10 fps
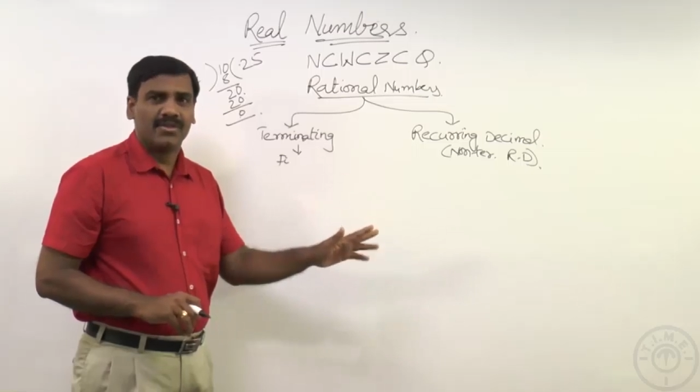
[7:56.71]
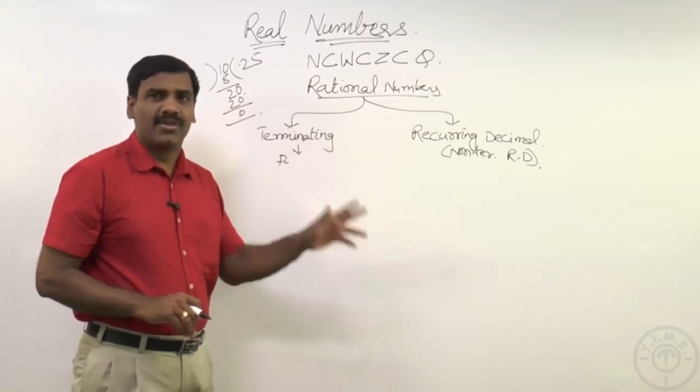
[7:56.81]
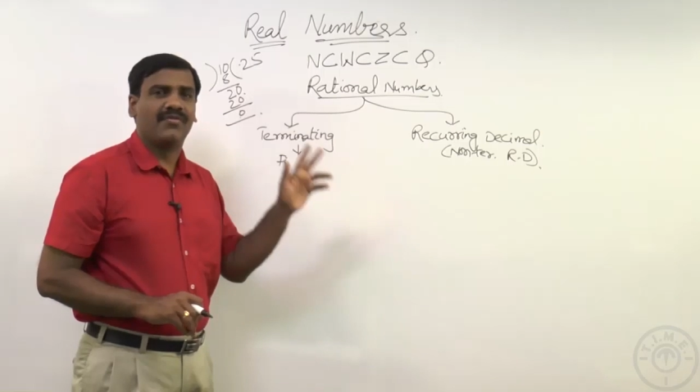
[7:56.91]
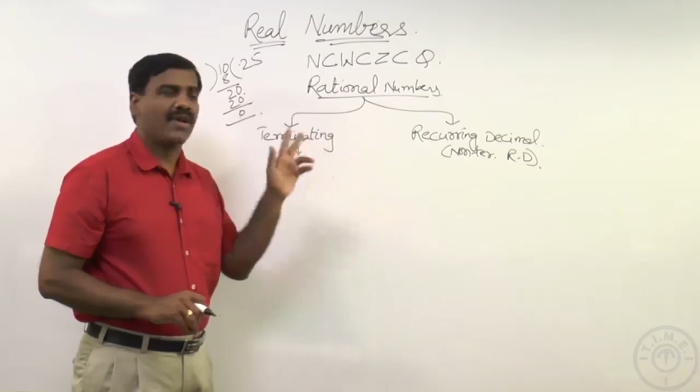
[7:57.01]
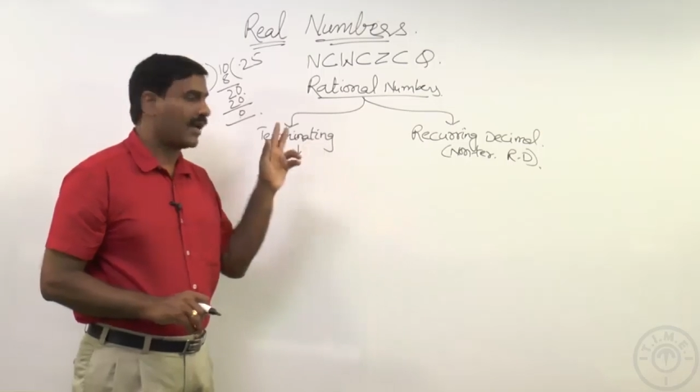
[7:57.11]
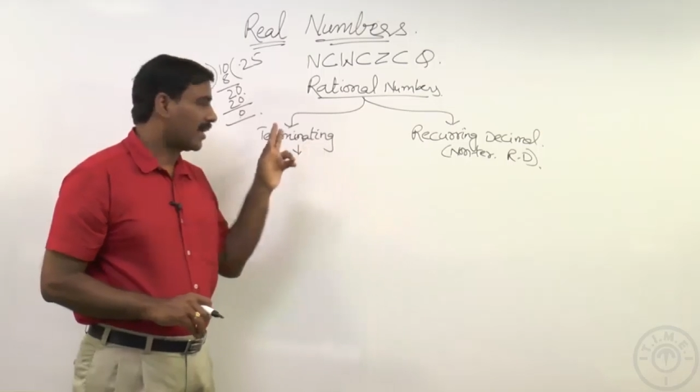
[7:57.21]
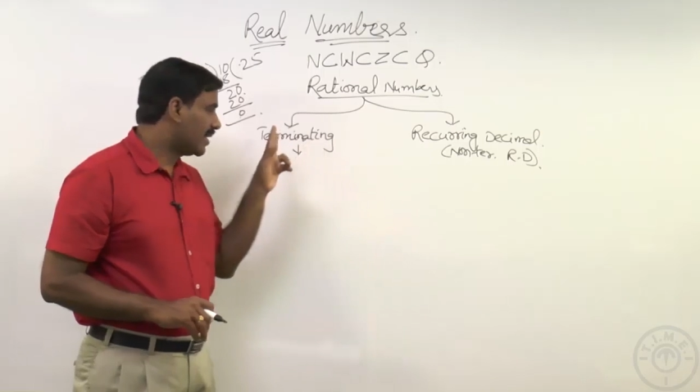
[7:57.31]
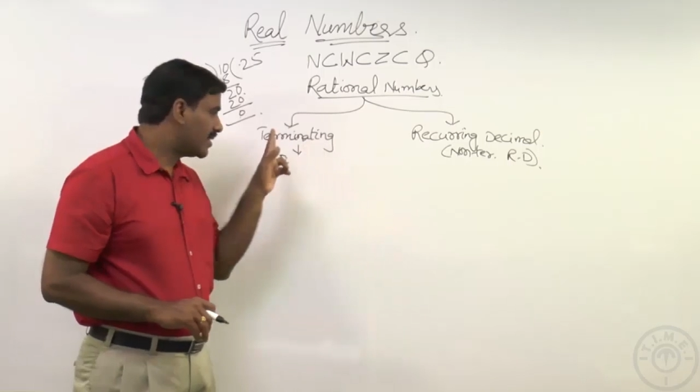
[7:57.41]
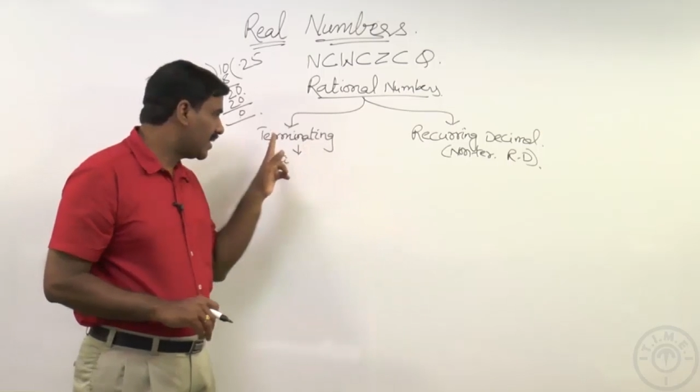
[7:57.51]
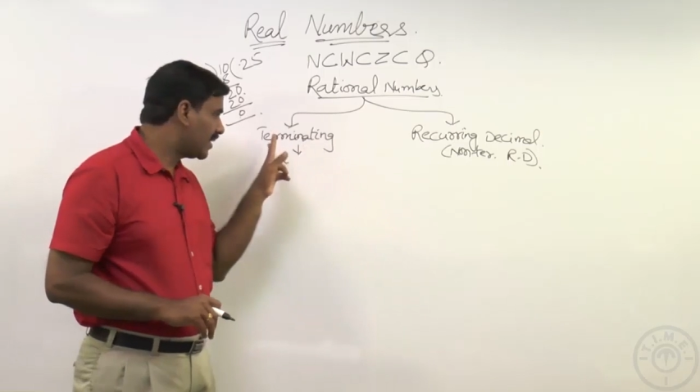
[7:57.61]
So if you are
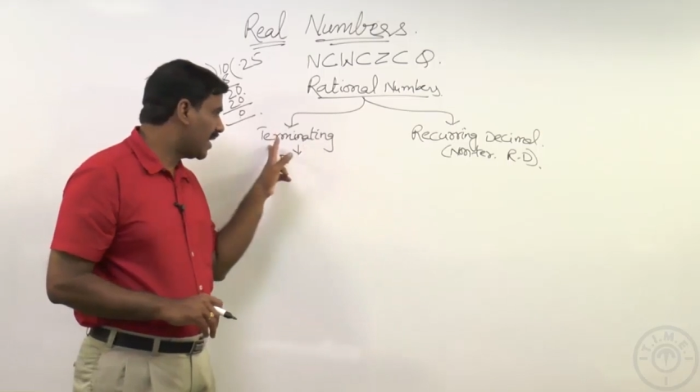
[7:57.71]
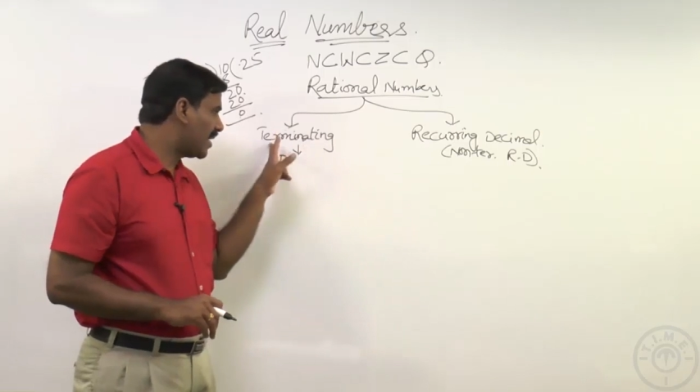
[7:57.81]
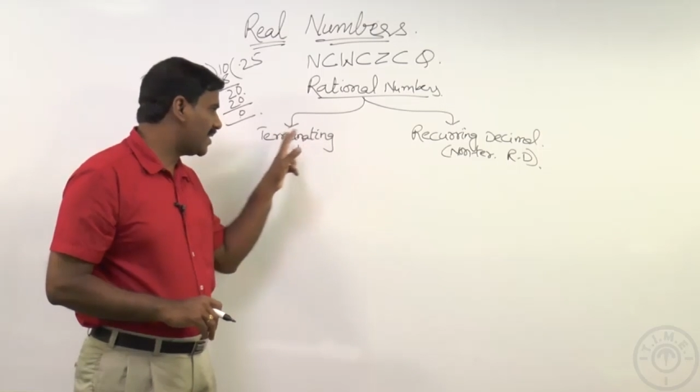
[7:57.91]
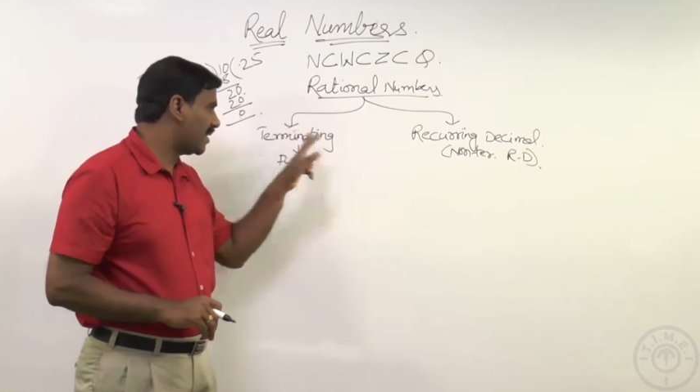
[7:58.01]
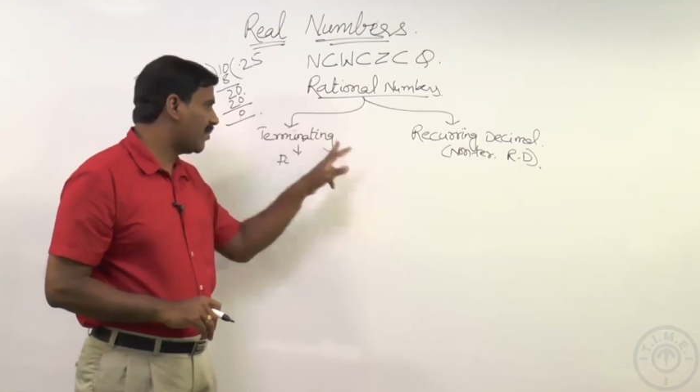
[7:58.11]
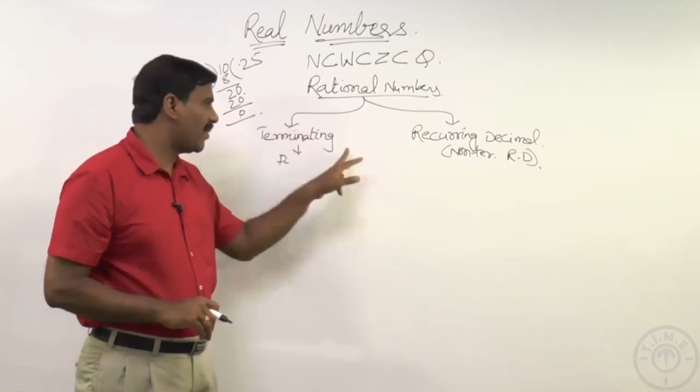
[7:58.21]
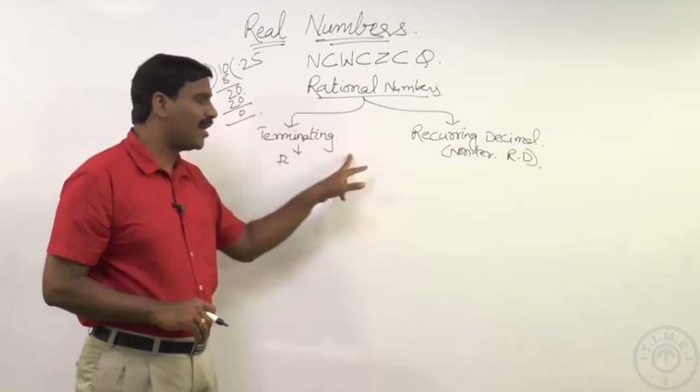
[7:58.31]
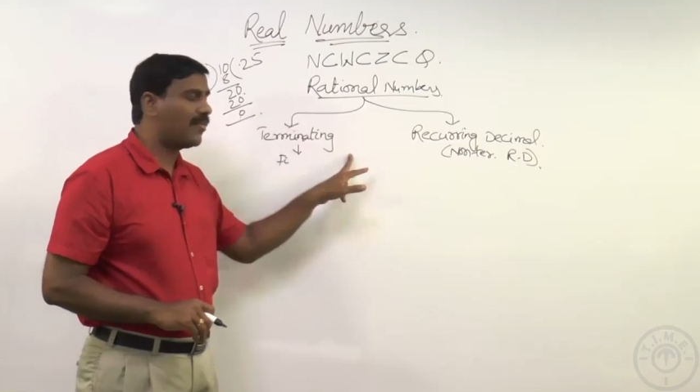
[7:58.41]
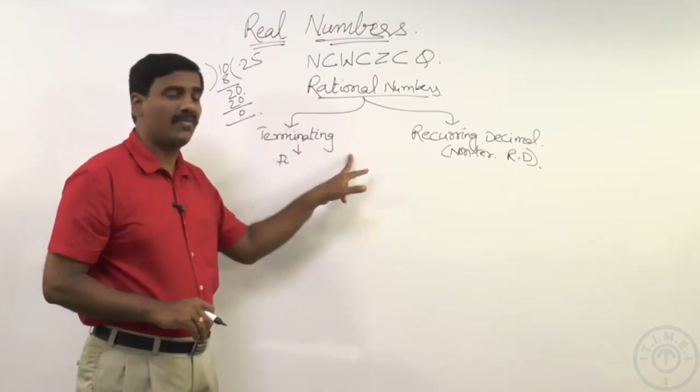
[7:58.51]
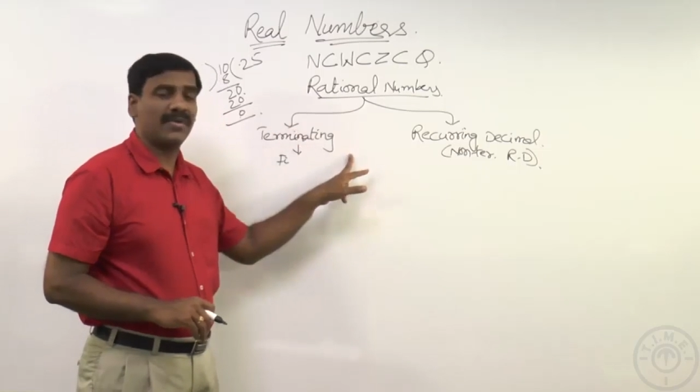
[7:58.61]
considering that as a
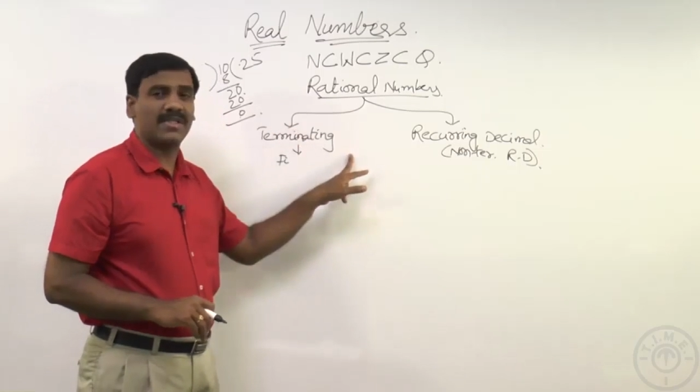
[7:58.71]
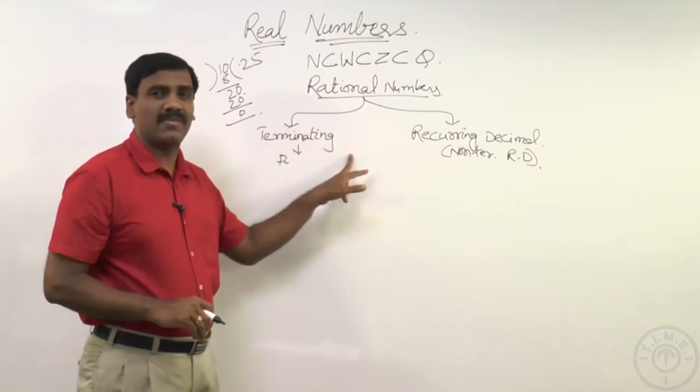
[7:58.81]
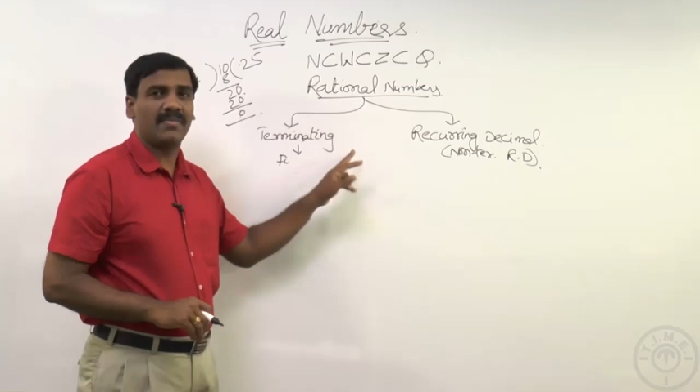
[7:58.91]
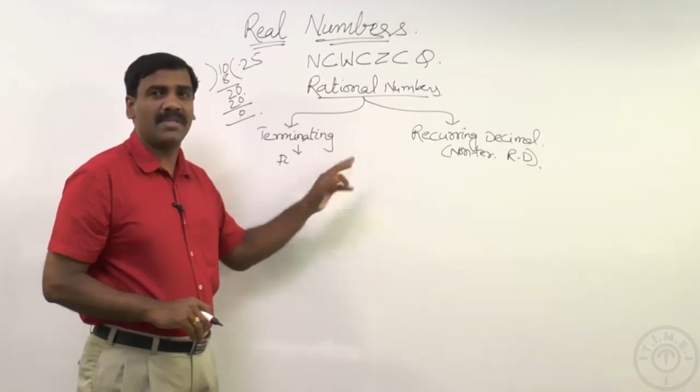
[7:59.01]
terminating decimal